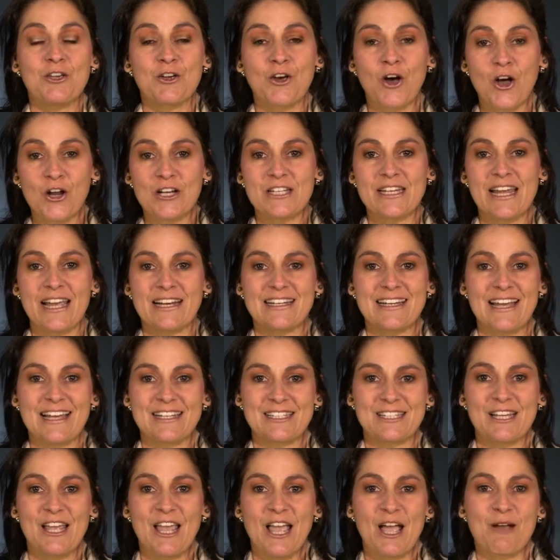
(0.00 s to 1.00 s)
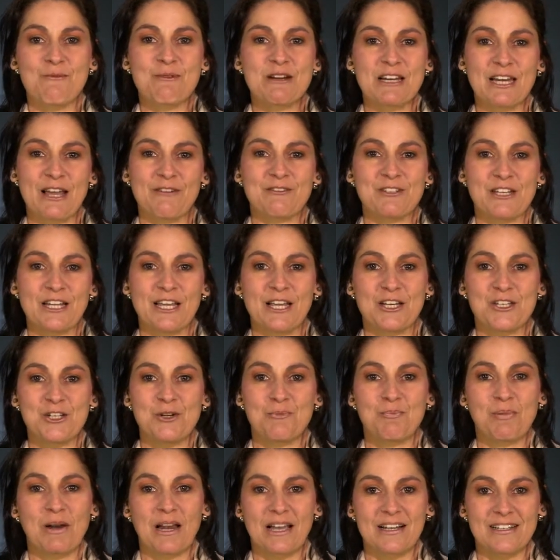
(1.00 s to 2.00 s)
you contact us, and we'd love to get
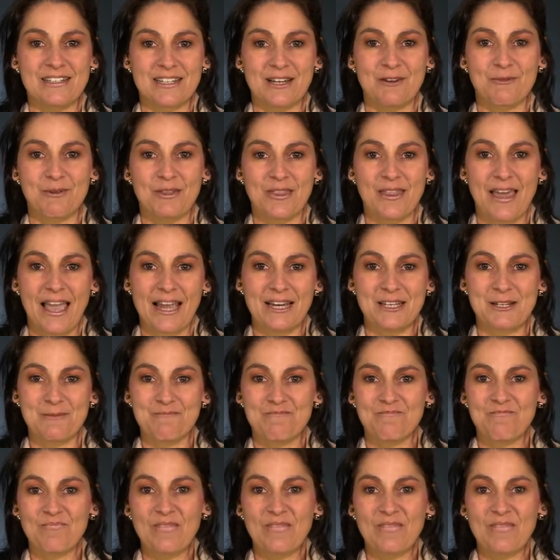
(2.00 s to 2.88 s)
you plugged in with that.